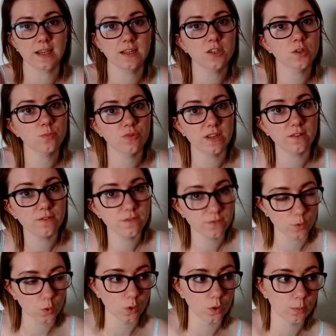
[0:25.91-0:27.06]
I ended up reading
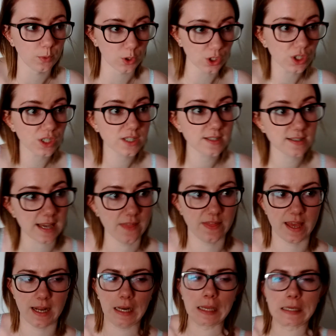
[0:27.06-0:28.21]
4 books and
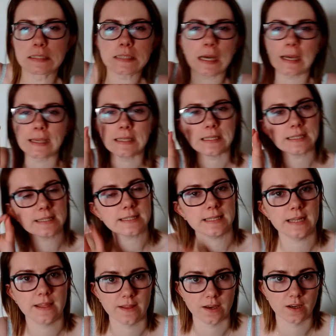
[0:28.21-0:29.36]
then like a tiny
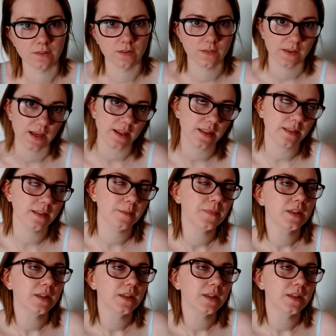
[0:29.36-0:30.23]
slither of a 5th.